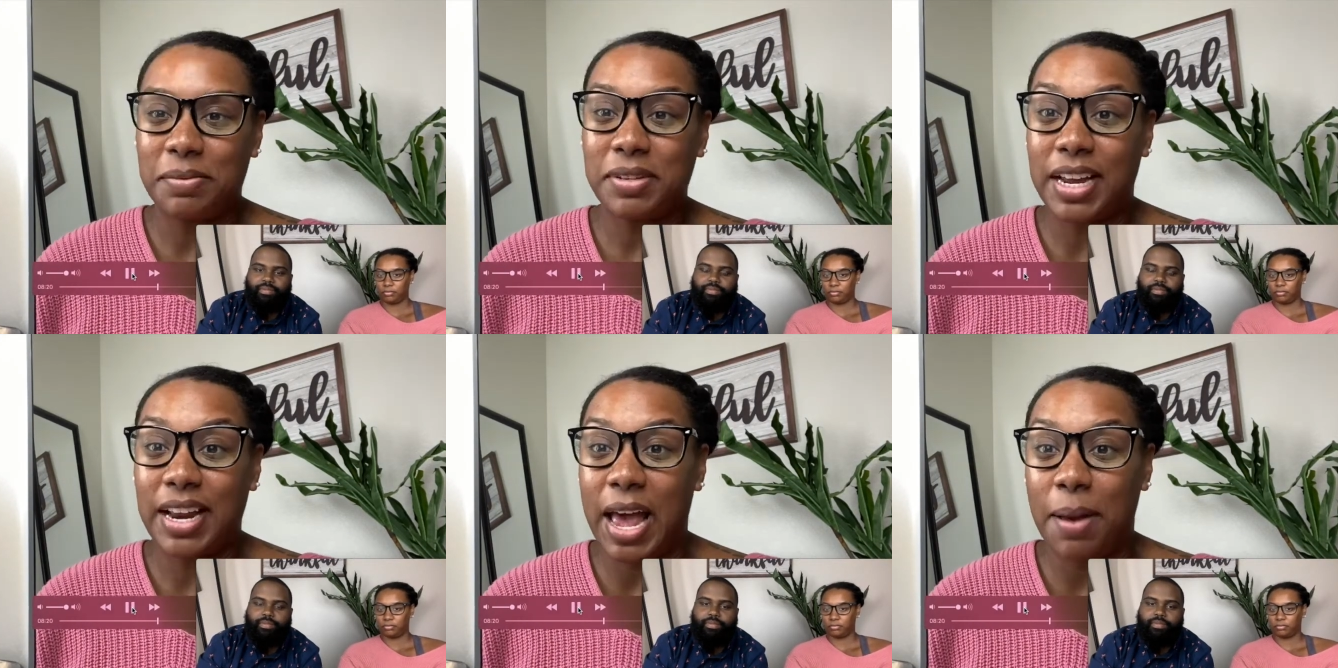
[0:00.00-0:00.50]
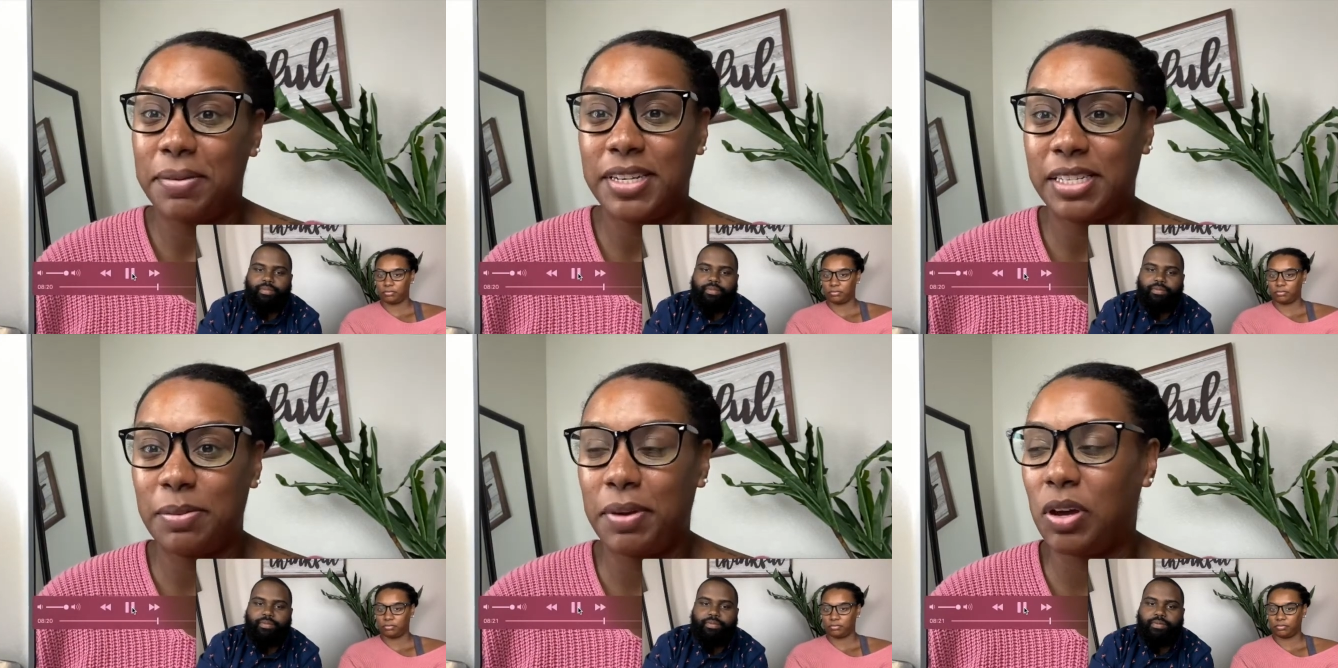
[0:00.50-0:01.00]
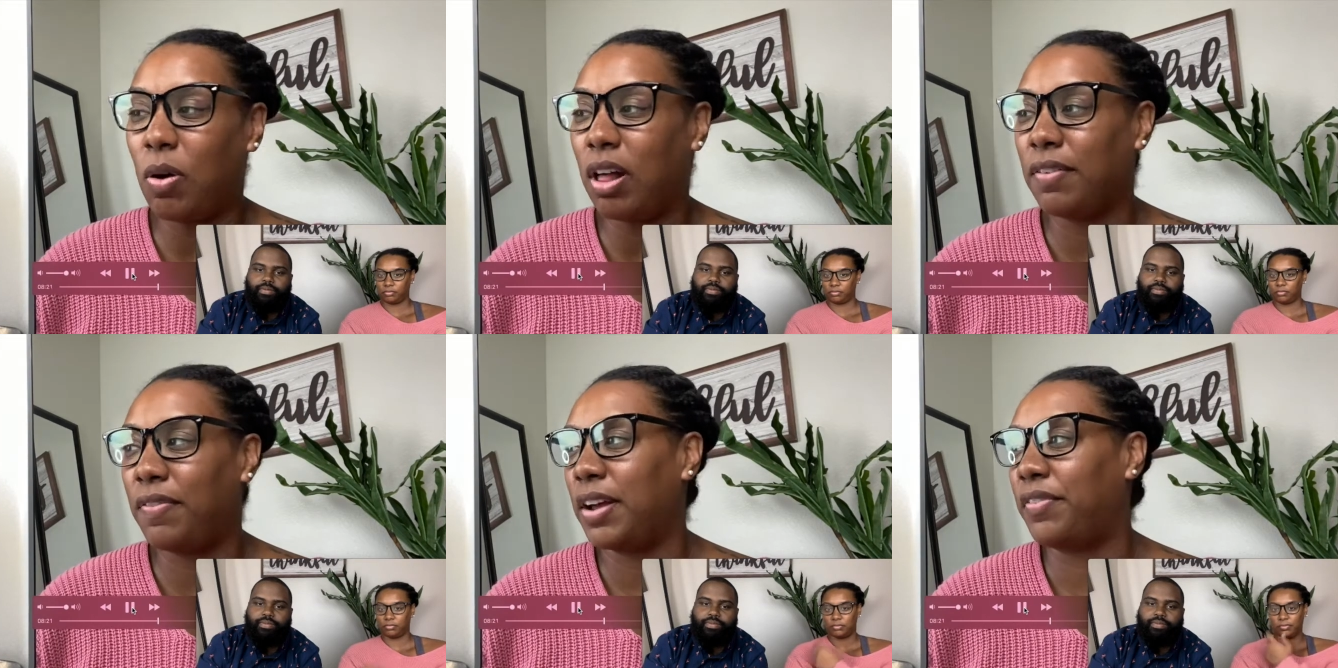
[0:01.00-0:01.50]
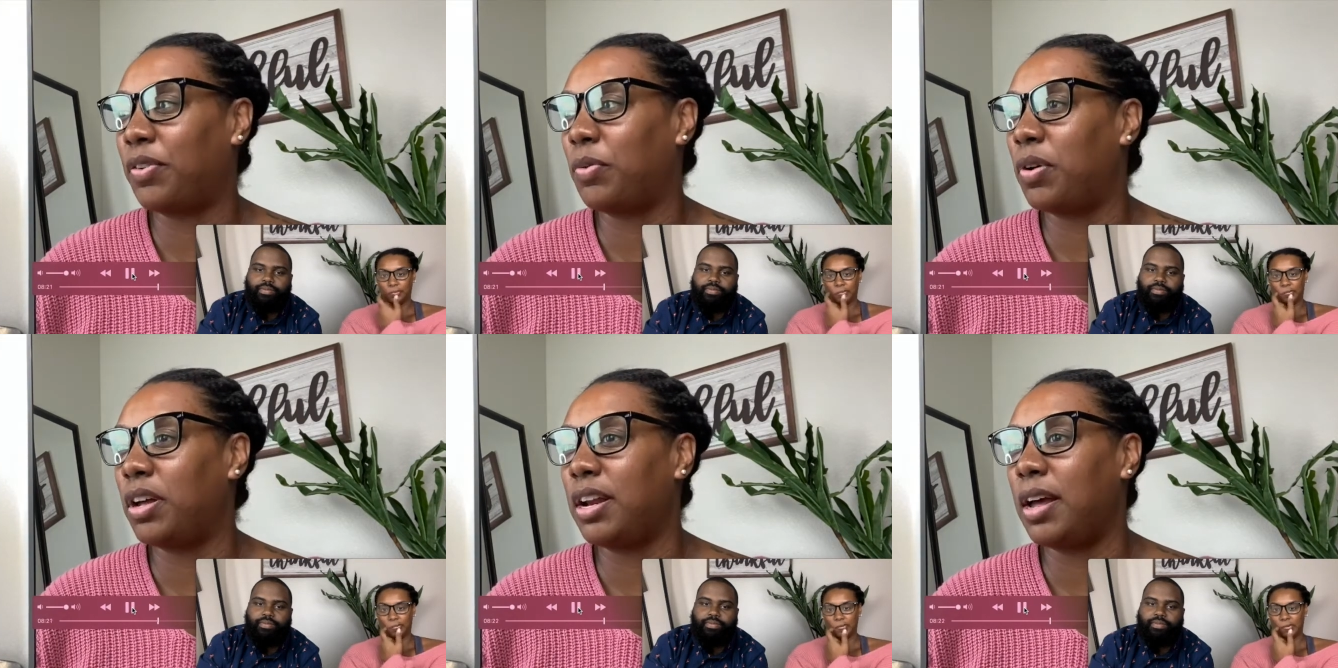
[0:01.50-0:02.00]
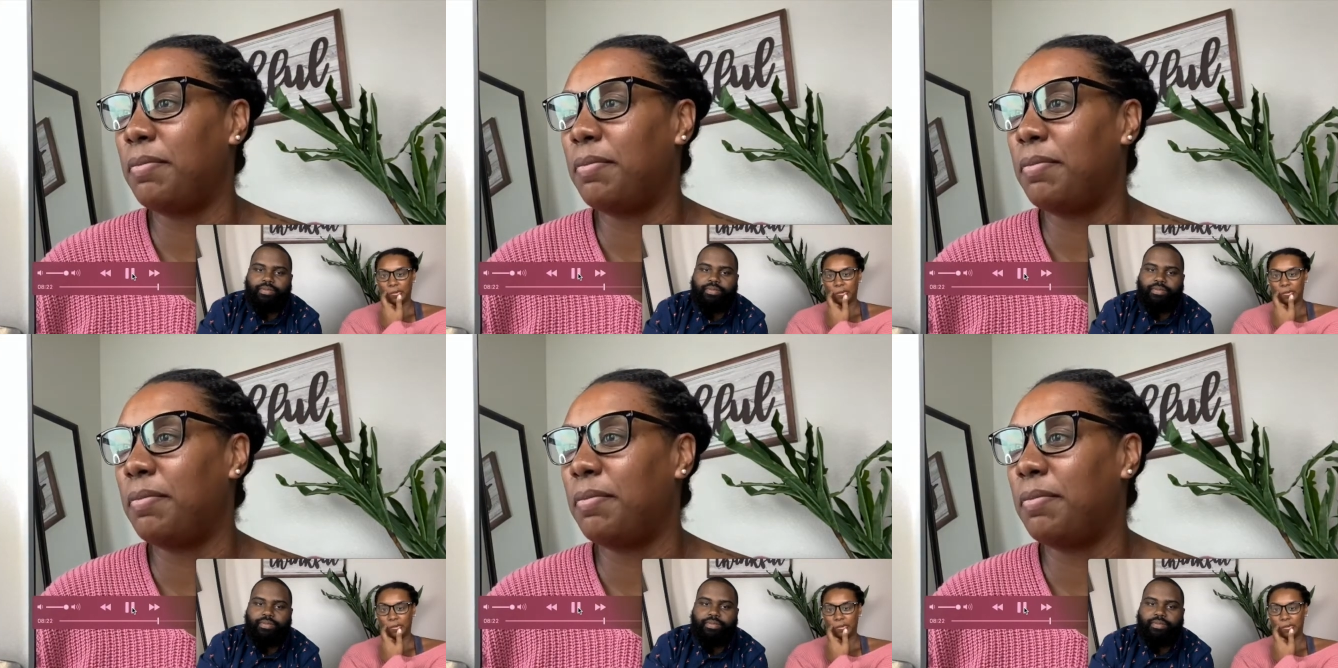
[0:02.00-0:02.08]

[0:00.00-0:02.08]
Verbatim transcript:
Speaker 1: I'm just kind of happy just to be qualified for one.